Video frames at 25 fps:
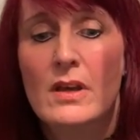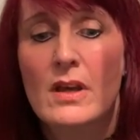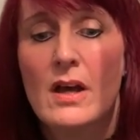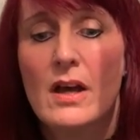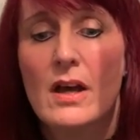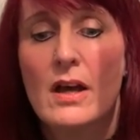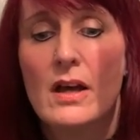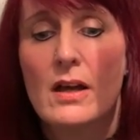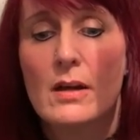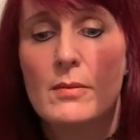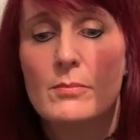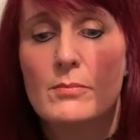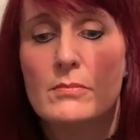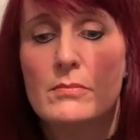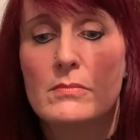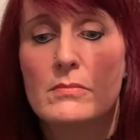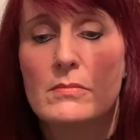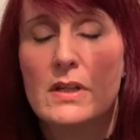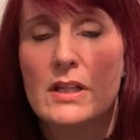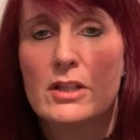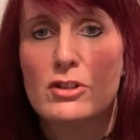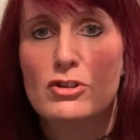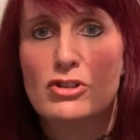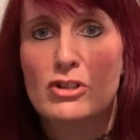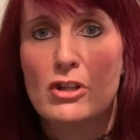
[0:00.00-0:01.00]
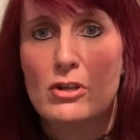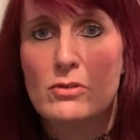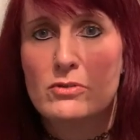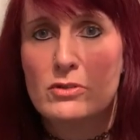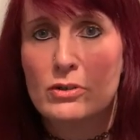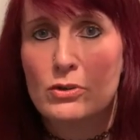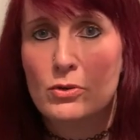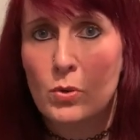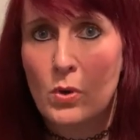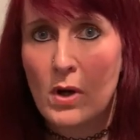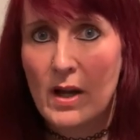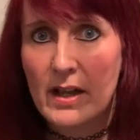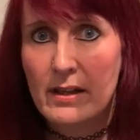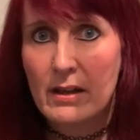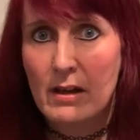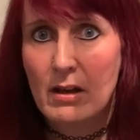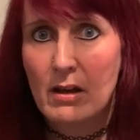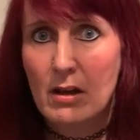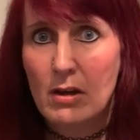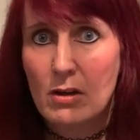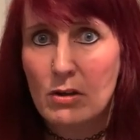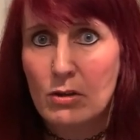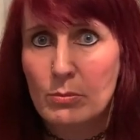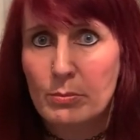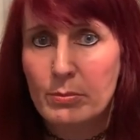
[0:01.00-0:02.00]
It shows a quiet
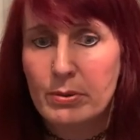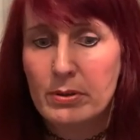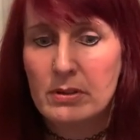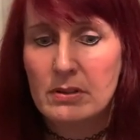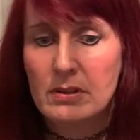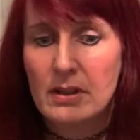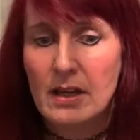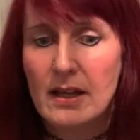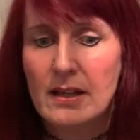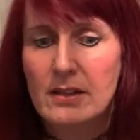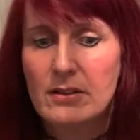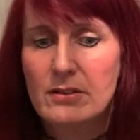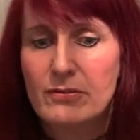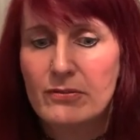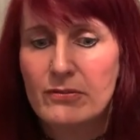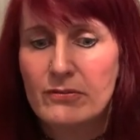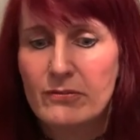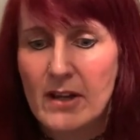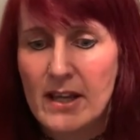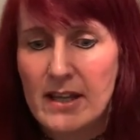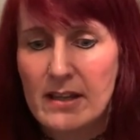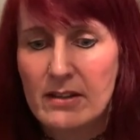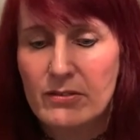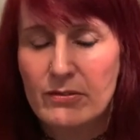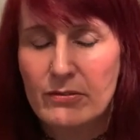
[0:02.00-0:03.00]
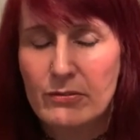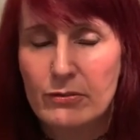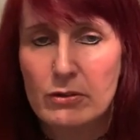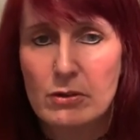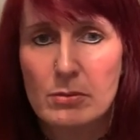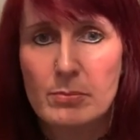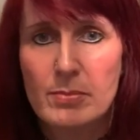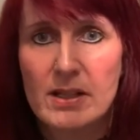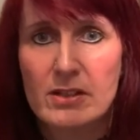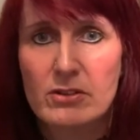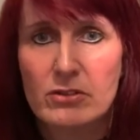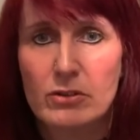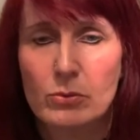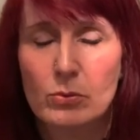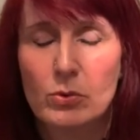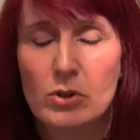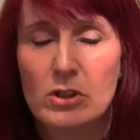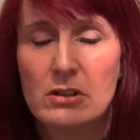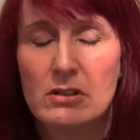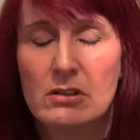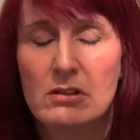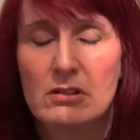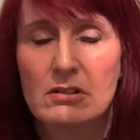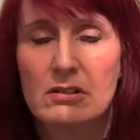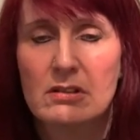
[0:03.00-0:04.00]
hope and a faith for a better
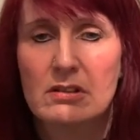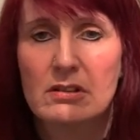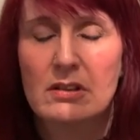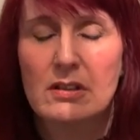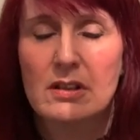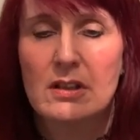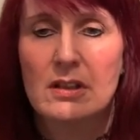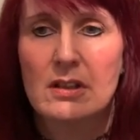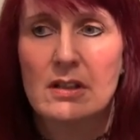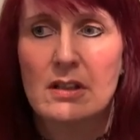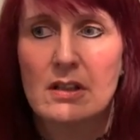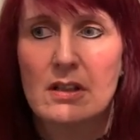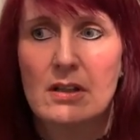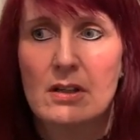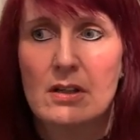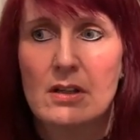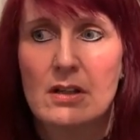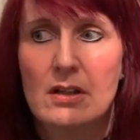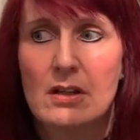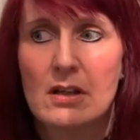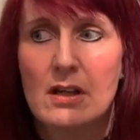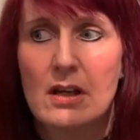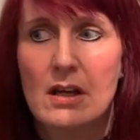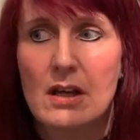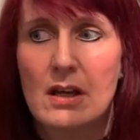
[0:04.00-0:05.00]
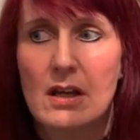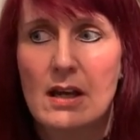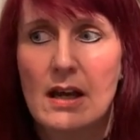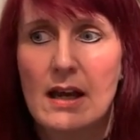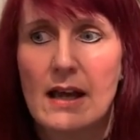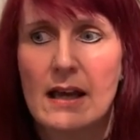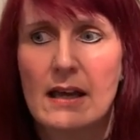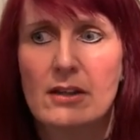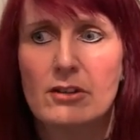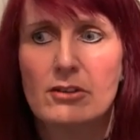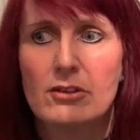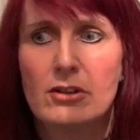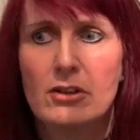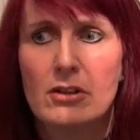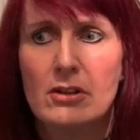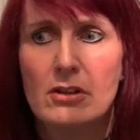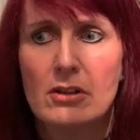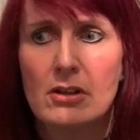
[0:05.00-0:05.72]
world, and